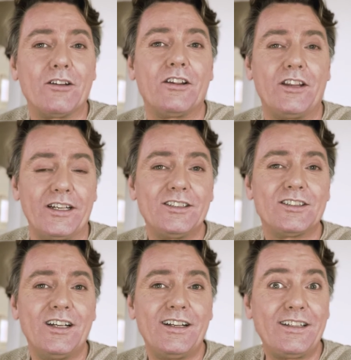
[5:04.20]
the things
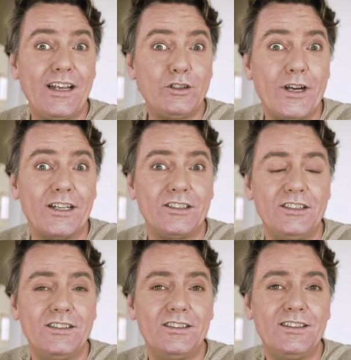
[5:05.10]
that gives you energy
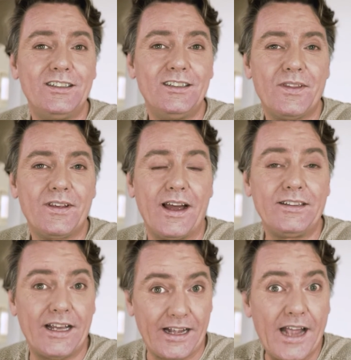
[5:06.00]
and
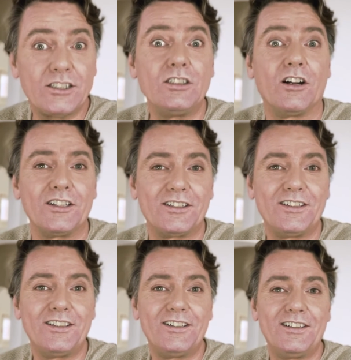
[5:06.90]
take action on it.
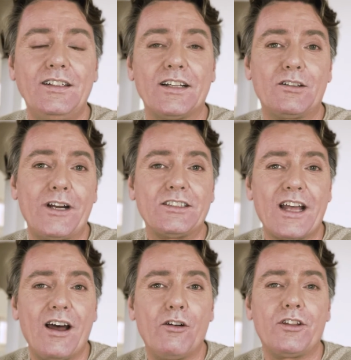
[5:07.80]
That creates a
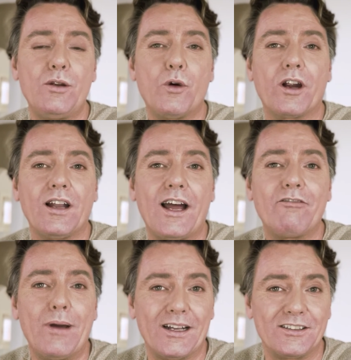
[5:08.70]
healthy work-life
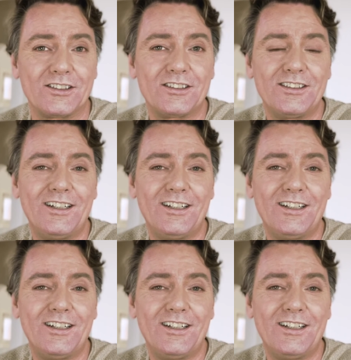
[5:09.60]
balance.